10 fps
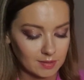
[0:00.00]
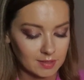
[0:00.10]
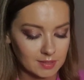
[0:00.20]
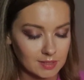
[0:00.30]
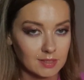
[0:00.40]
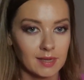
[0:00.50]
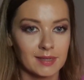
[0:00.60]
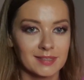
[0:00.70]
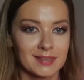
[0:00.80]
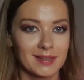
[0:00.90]
Let's
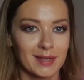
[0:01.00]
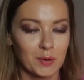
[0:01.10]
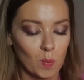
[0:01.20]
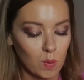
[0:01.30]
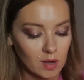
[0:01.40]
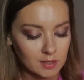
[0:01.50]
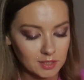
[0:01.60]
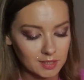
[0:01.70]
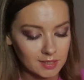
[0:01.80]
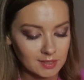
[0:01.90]
ask again,
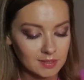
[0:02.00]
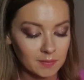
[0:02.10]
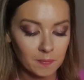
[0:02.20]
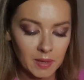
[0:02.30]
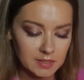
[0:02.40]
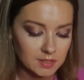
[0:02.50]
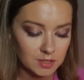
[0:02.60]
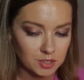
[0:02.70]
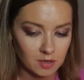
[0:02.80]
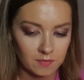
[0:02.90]
what is the
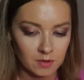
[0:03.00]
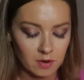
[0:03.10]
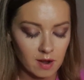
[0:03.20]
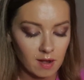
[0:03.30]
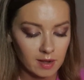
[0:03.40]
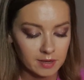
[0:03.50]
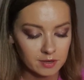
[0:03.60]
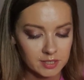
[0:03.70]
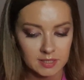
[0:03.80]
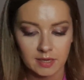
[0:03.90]
message of your
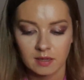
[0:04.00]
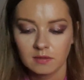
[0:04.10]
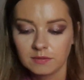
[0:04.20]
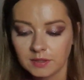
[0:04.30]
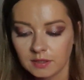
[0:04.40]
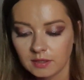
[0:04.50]
higher self